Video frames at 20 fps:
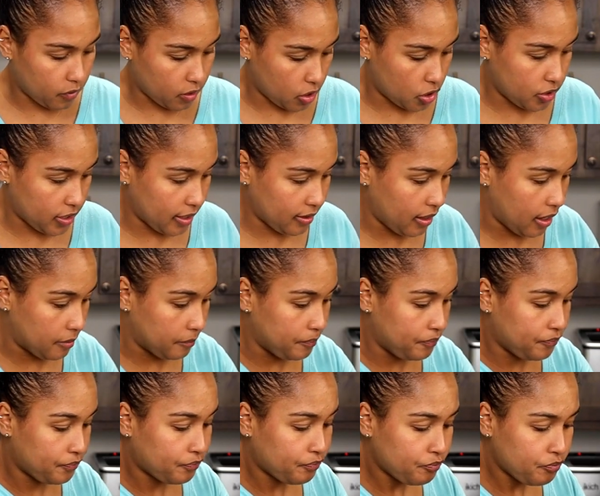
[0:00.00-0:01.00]
Just like that.
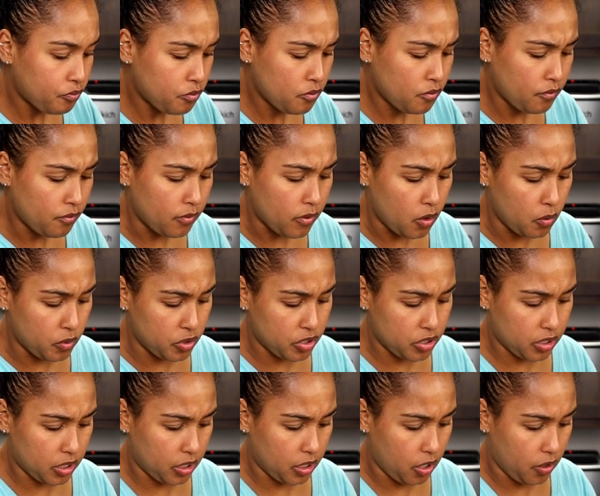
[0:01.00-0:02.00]
We're
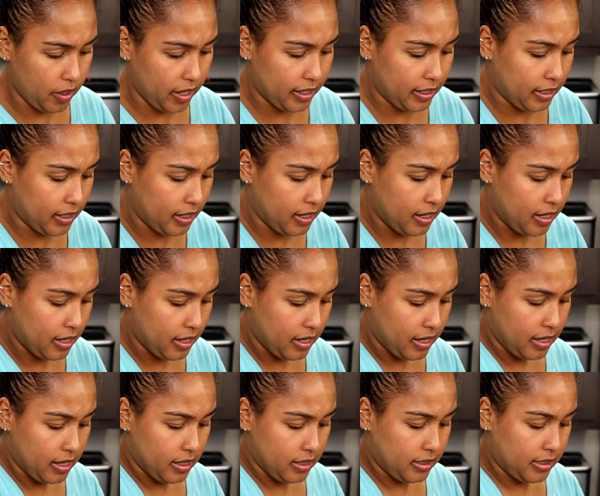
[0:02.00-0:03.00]
just gonna go ahead and
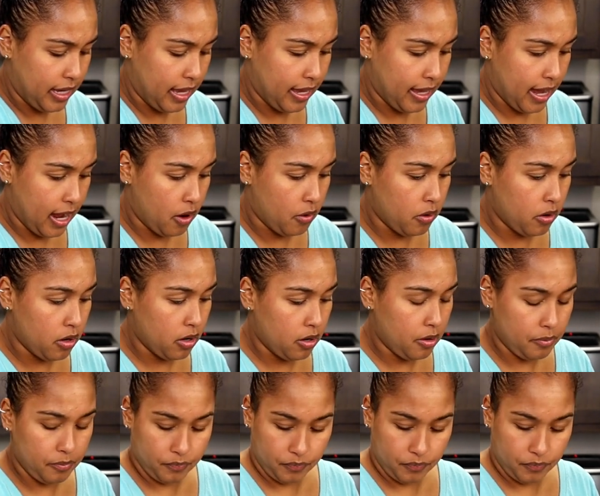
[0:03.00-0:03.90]
take our